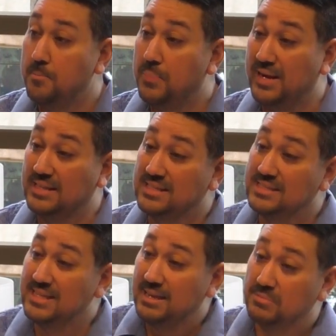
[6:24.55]
but at the
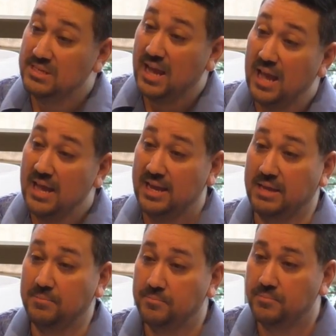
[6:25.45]
same
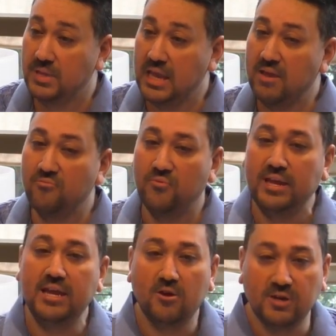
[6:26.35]
time, if
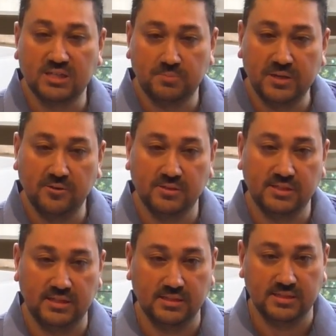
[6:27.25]
we are
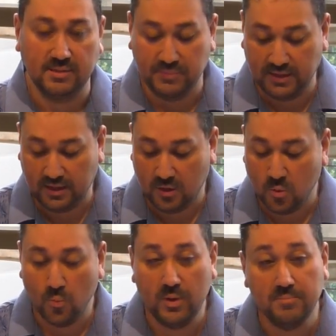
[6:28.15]
experiencing something,
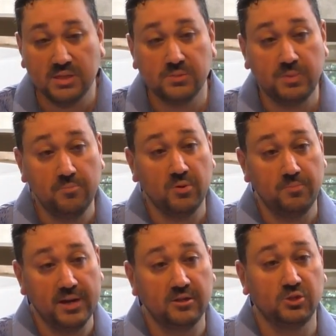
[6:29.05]
we must be
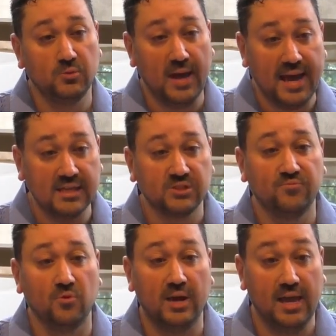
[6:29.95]
prepared to ask
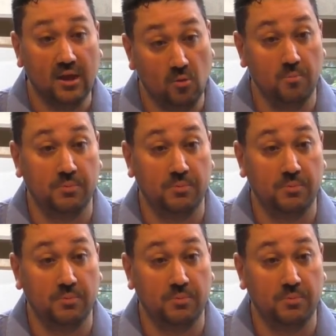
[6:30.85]
for help.